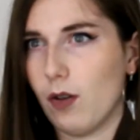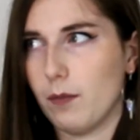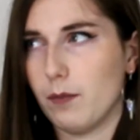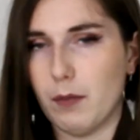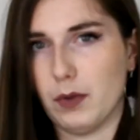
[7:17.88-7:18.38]

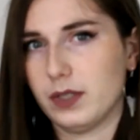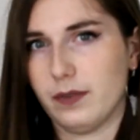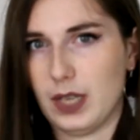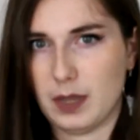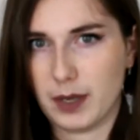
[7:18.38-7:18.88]
most of
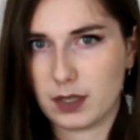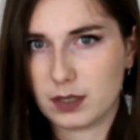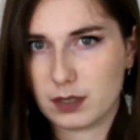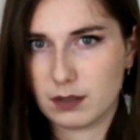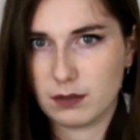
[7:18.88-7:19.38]
the other
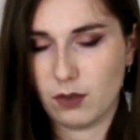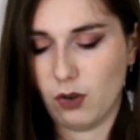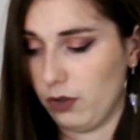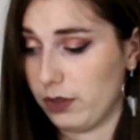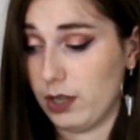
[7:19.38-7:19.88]
books,
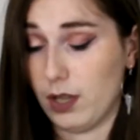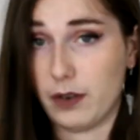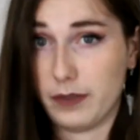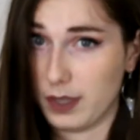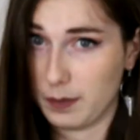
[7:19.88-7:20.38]
or a lot
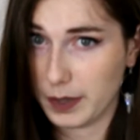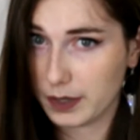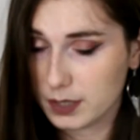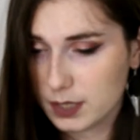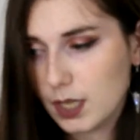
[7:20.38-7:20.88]
of the other
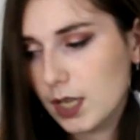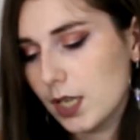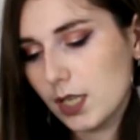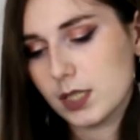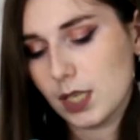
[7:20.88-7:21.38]
books.
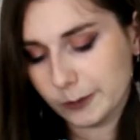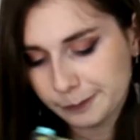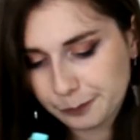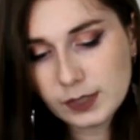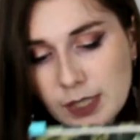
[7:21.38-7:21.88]
So
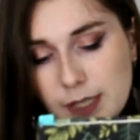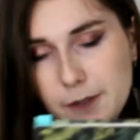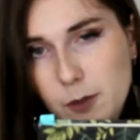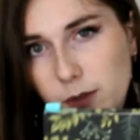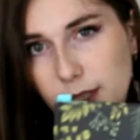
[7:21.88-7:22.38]

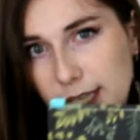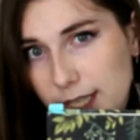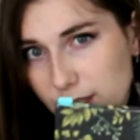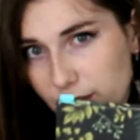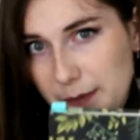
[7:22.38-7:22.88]
if you're looking
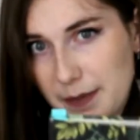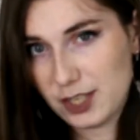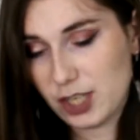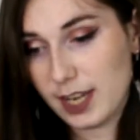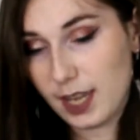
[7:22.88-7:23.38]
into green
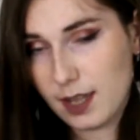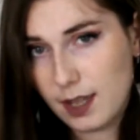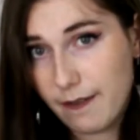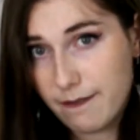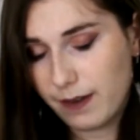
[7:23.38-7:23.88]
magic,
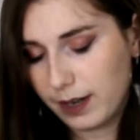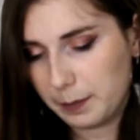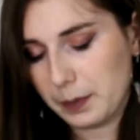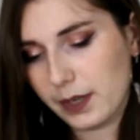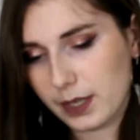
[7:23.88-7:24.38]
very
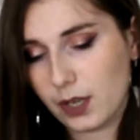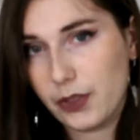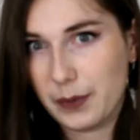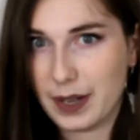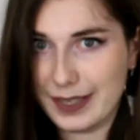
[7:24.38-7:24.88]
good book.
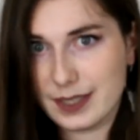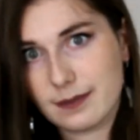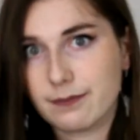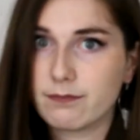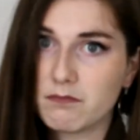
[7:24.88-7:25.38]
Otherwise,
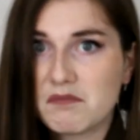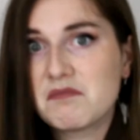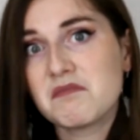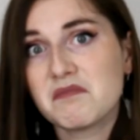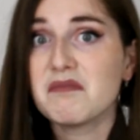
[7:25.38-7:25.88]

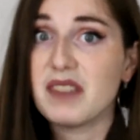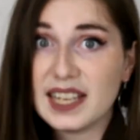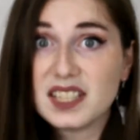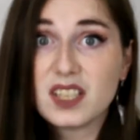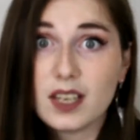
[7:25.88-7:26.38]

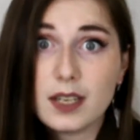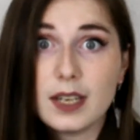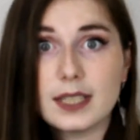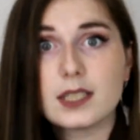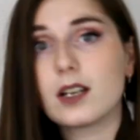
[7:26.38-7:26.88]
it's good.
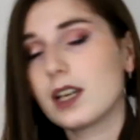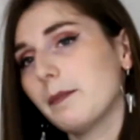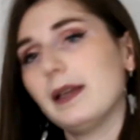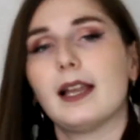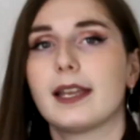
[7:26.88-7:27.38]
It's not going to
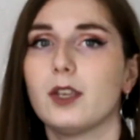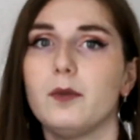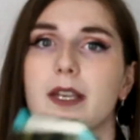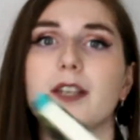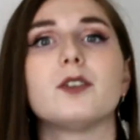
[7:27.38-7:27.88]
be like you
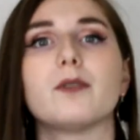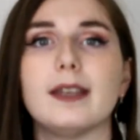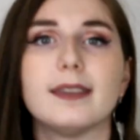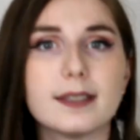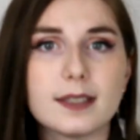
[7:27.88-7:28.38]
need to
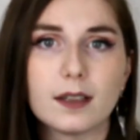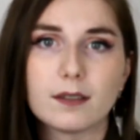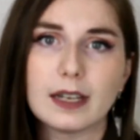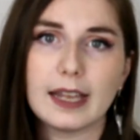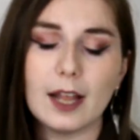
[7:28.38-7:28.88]
read this, it'll
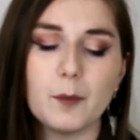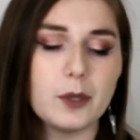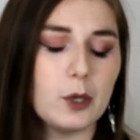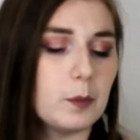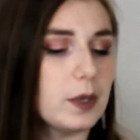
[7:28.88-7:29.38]
really help
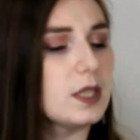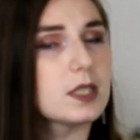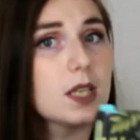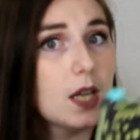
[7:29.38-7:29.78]
you, but it's